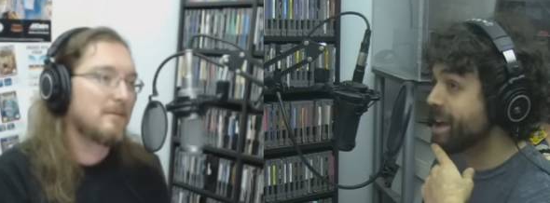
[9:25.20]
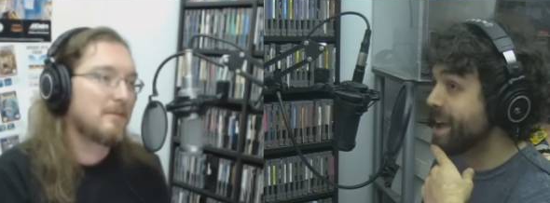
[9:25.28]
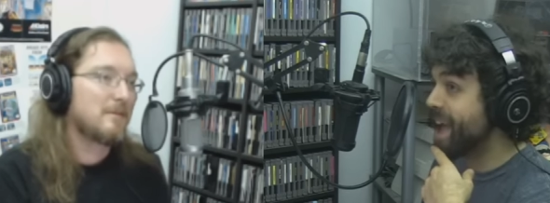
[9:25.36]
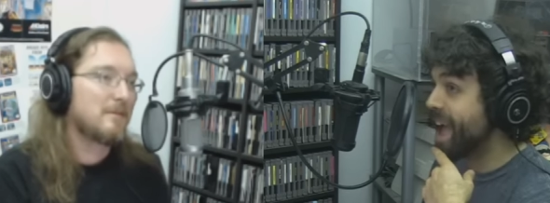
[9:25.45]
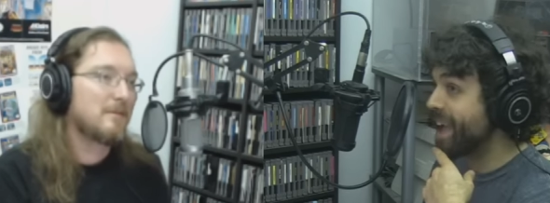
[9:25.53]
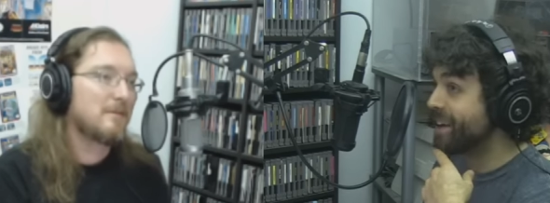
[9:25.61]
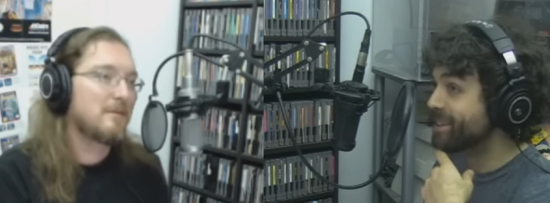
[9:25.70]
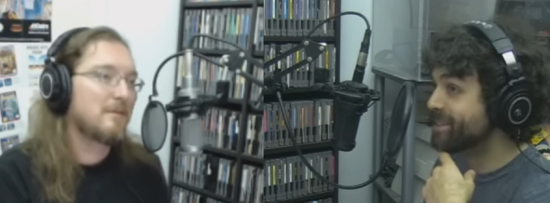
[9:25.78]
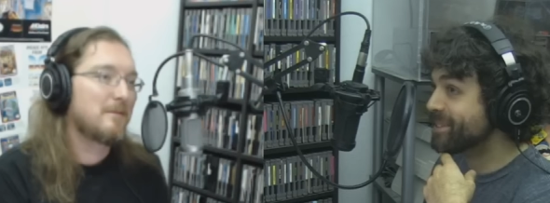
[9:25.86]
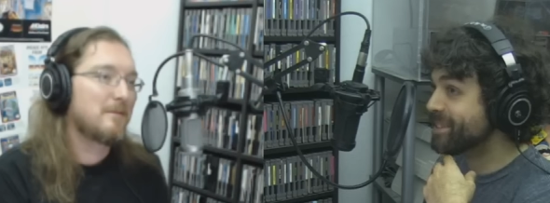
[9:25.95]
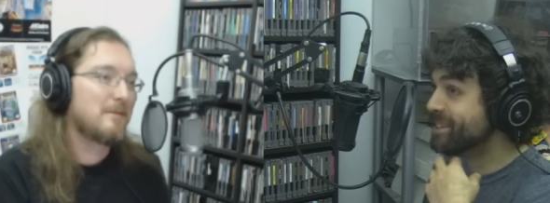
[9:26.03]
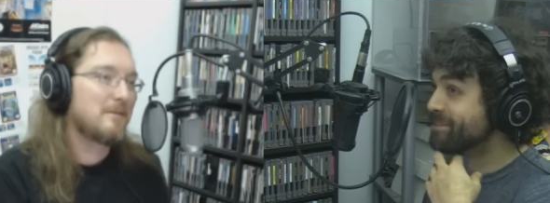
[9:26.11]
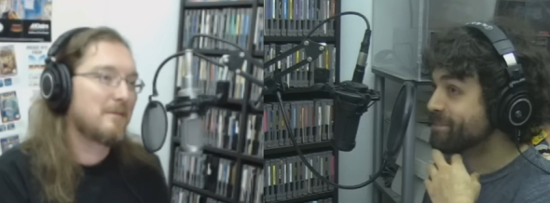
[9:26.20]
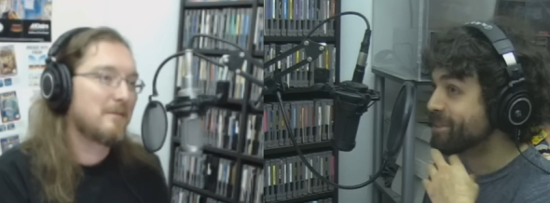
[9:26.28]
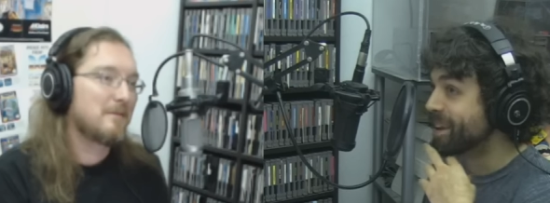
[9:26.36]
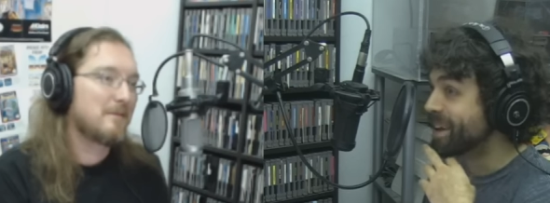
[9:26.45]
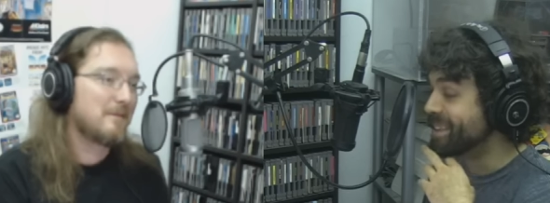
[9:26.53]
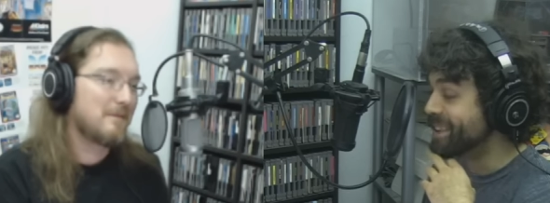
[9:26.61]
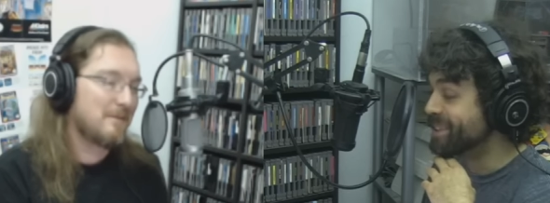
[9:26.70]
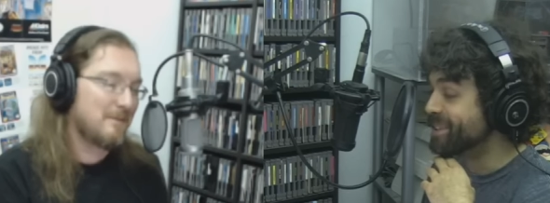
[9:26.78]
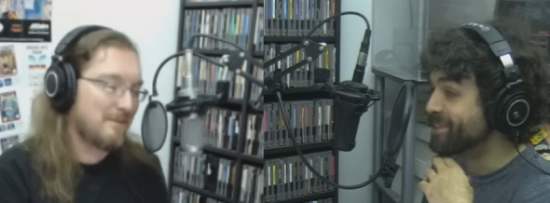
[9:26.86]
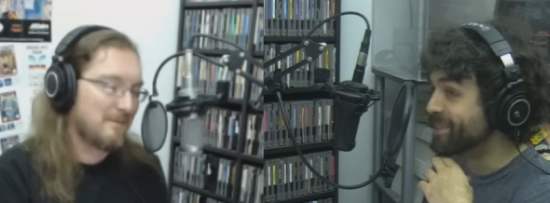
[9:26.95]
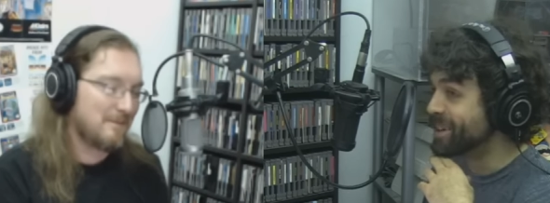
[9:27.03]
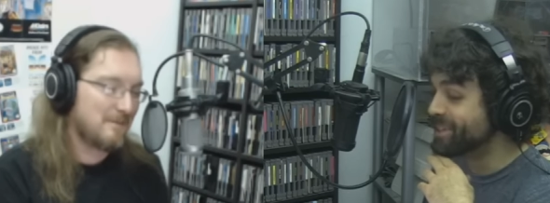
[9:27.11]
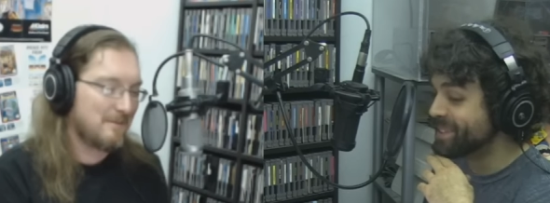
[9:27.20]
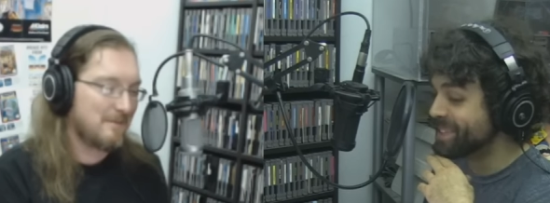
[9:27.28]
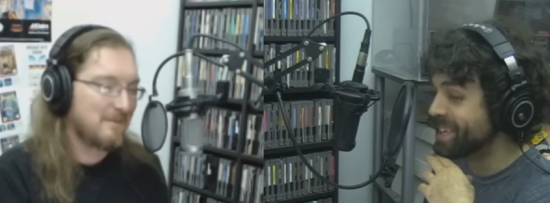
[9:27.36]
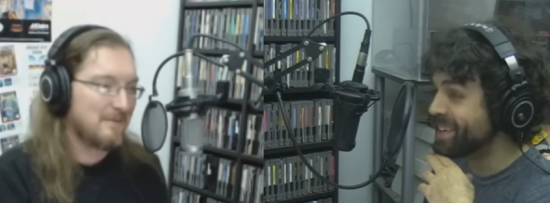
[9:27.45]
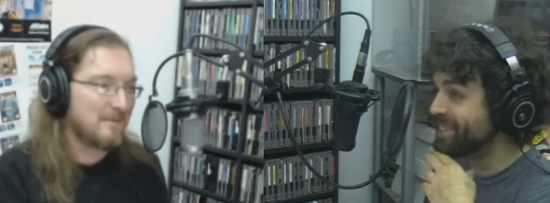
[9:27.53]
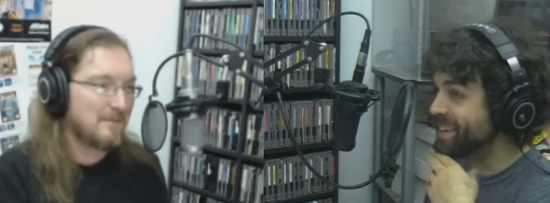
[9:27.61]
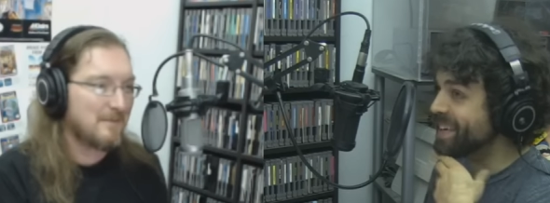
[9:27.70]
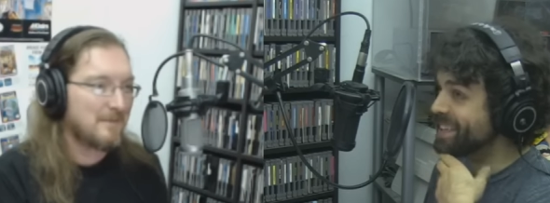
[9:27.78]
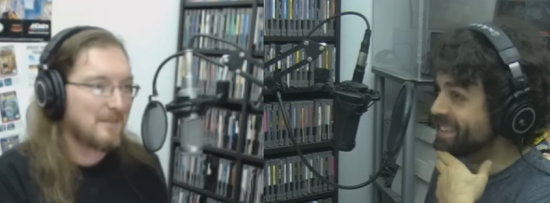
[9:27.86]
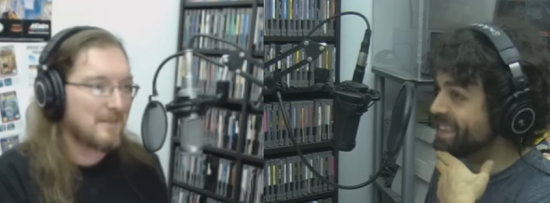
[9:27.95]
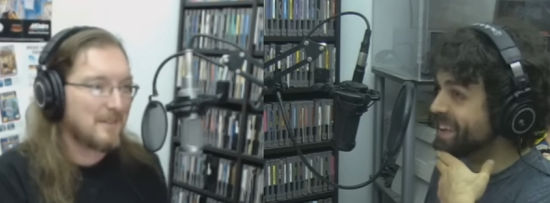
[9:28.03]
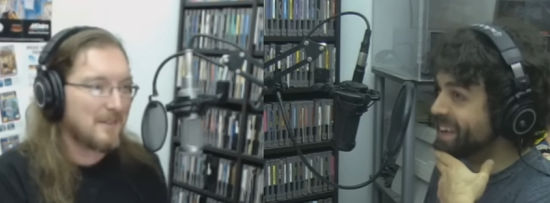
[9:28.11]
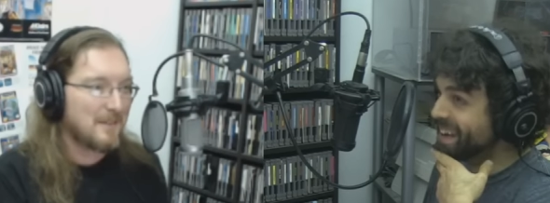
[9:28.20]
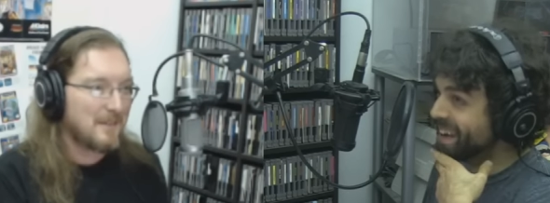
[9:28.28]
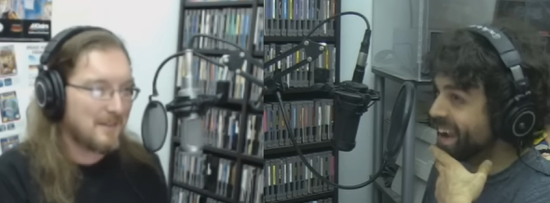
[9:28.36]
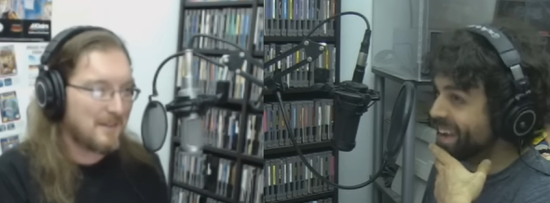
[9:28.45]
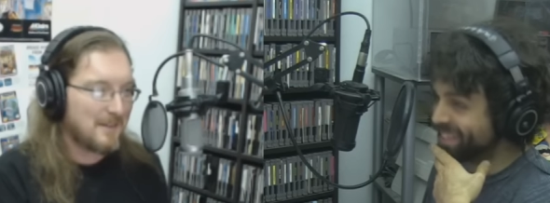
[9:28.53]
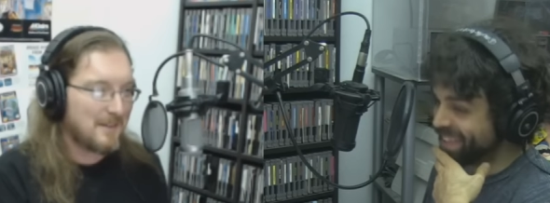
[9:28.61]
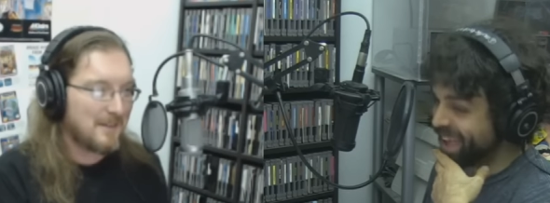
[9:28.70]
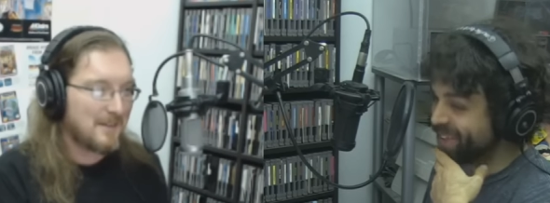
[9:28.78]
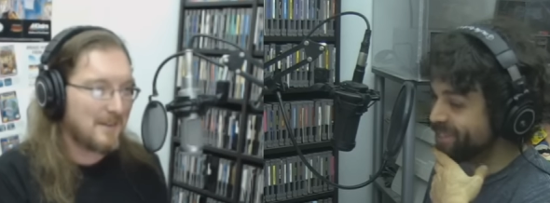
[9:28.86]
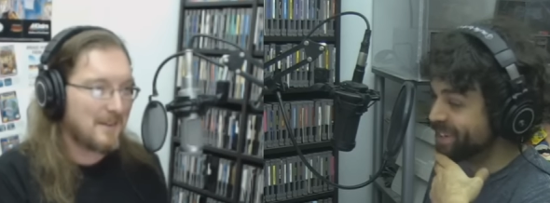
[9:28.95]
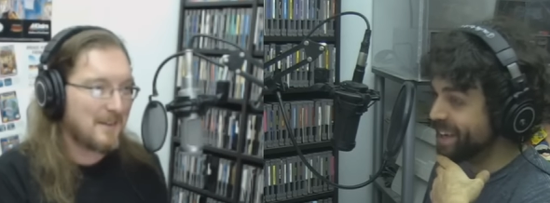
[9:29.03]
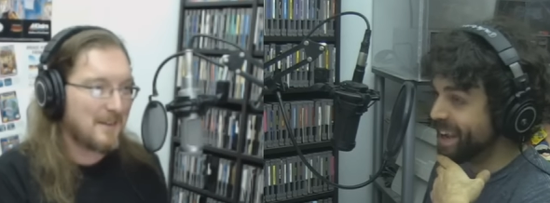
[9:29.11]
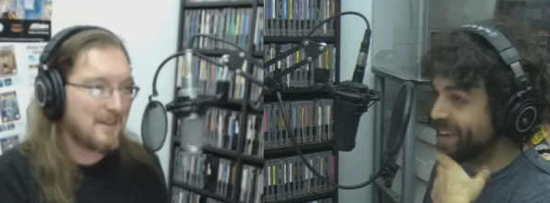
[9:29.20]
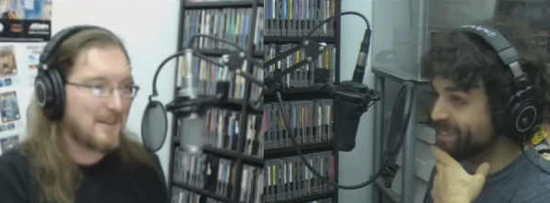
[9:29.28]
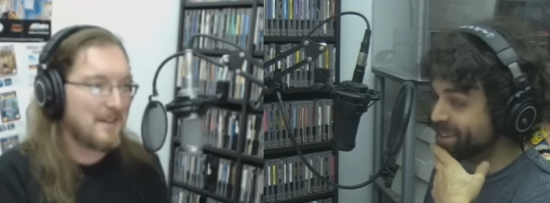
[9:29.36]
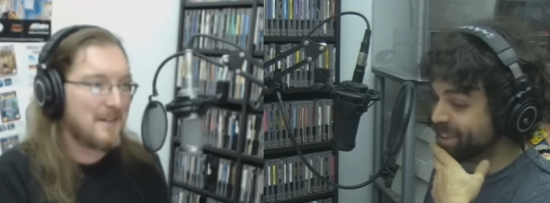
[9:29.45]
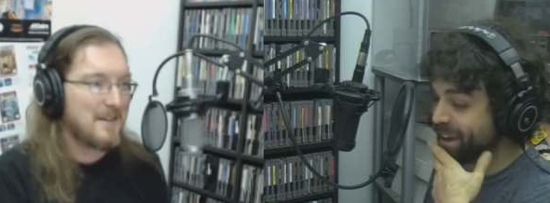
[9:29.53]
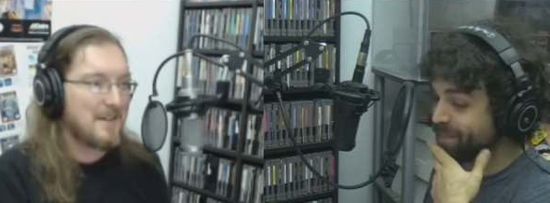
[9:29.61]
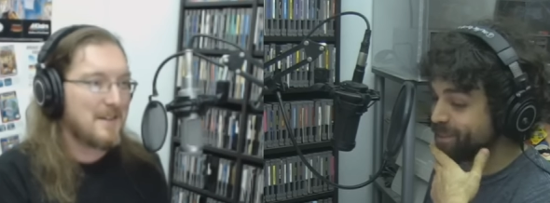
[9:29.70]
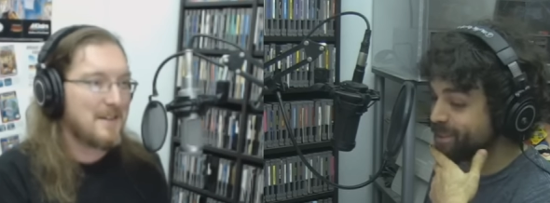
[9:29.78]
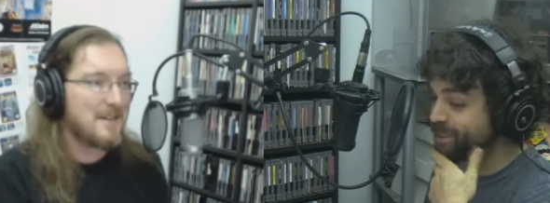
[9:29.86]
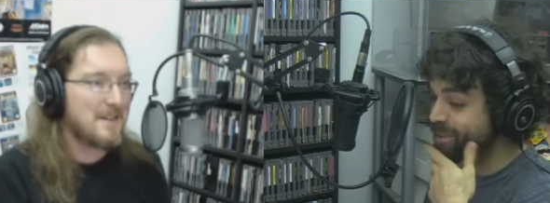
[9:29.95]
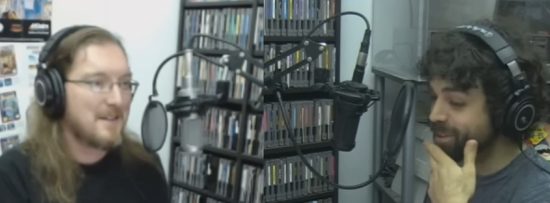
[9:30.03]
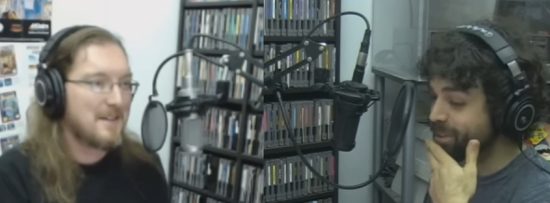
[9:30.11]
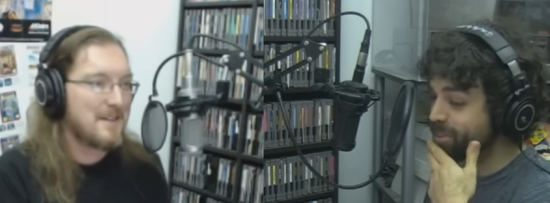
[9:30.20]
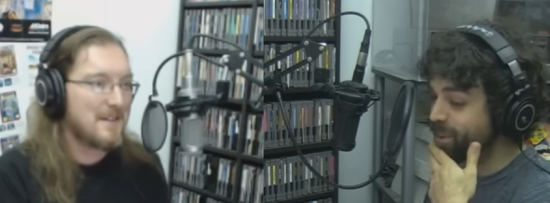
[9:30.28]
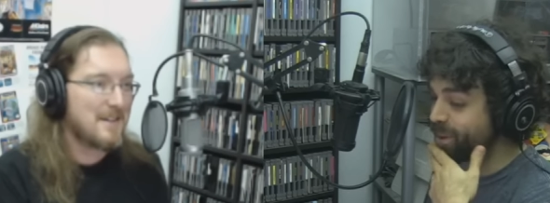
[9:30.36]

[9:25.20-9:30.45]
Speaker 1: and playing this in front of a TV and and laughing and having a good time, including a little boy and